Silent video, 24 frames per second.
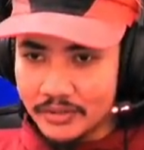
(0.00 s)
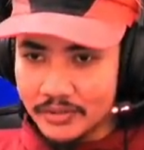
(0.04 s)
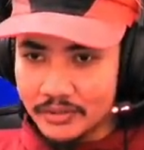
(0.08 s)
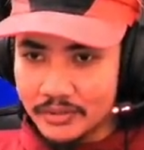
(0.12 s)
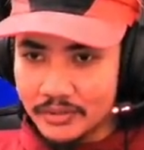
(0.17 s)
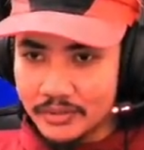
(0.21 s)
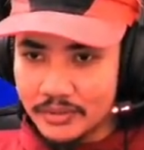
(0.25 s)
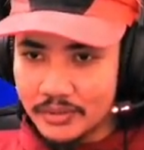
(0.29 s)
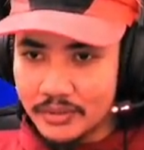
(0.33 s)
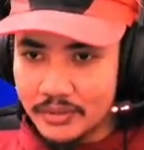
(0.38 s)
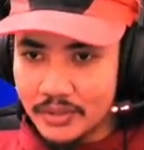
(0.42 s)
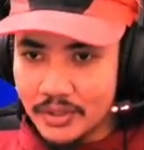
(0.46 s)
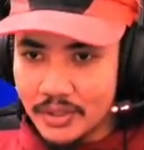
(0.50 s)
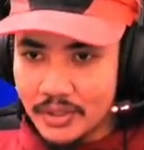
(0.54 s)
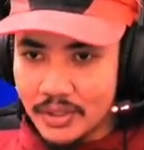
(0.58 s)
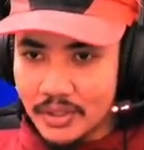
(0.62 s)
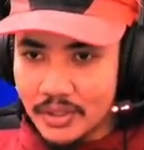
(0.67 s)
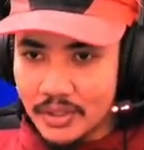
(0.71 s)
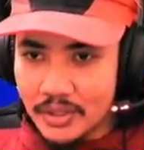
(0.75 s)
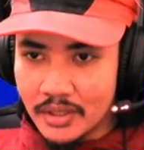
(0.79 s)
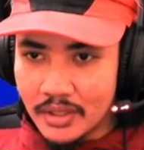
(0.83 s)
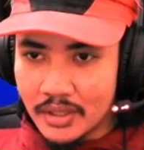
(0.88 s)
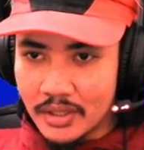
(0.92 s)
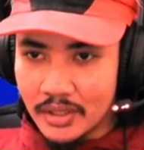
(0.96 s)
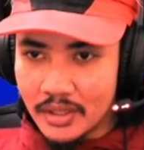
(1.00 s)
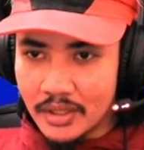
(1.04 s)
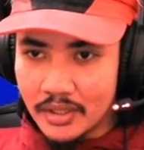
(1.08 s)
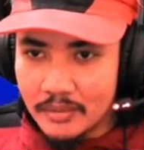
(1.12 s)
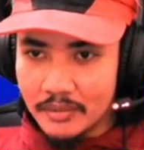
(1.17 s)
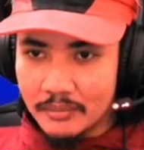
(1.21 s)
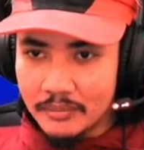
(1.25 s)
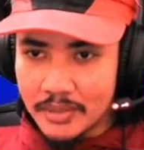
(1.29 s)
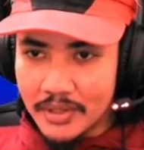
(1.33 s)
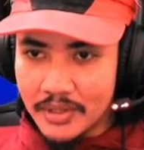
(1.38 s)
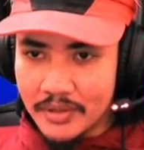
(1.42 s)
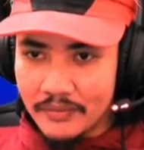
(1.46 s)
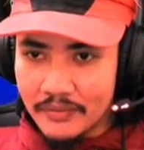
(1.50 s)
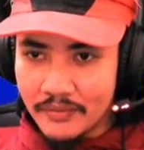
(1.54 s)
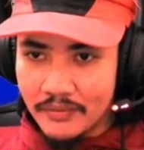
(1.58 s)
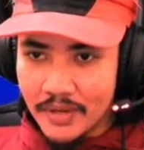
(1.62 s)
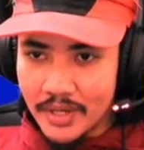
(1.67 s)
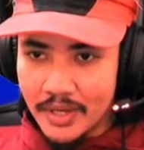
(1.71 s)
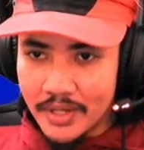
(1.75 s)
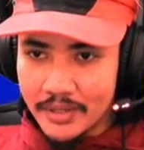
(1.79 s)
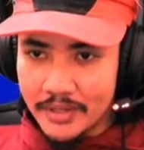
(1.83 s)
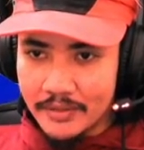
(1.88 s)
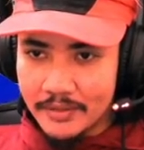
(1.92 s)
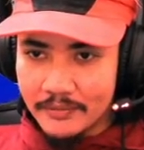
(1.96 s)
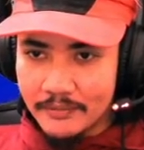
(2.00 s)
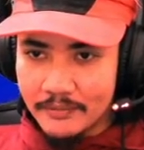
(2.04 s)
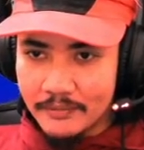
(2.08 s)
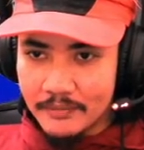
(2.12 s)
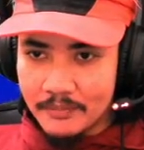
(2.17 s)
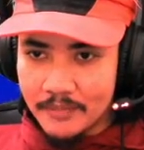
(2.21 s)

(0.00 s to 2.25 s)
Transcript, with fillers: to uh, be revived.